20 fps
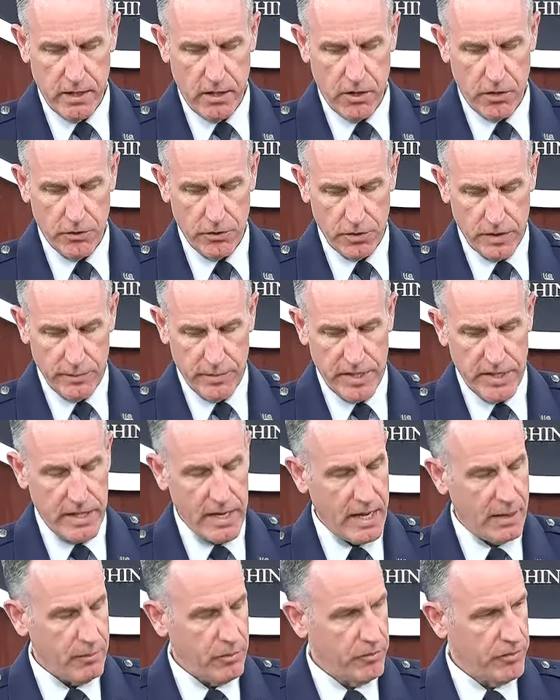are limited
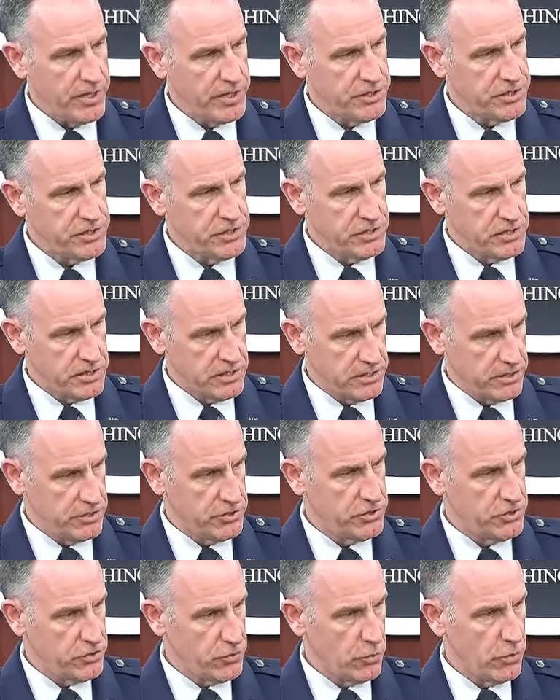operations to
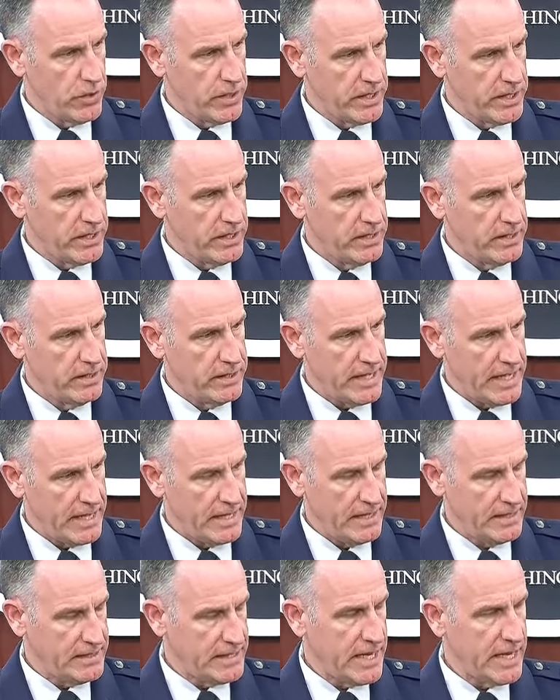destroy that
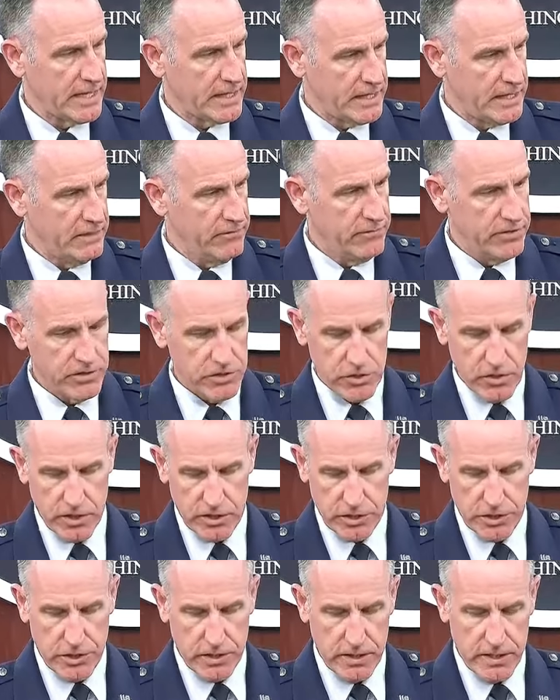attack
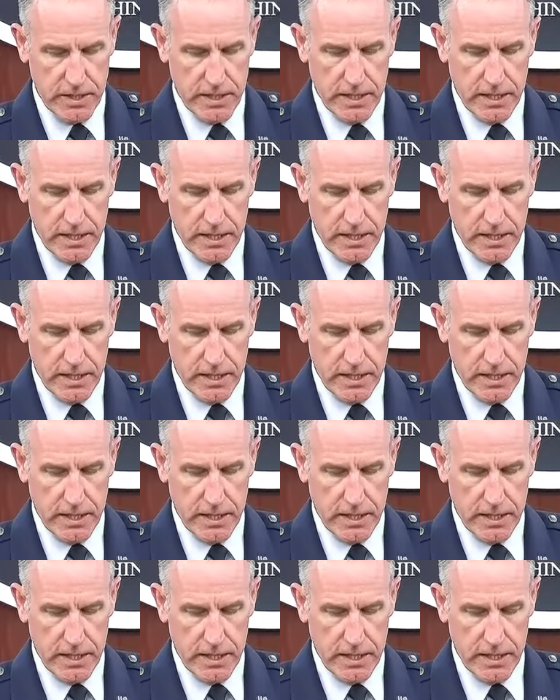infrastructure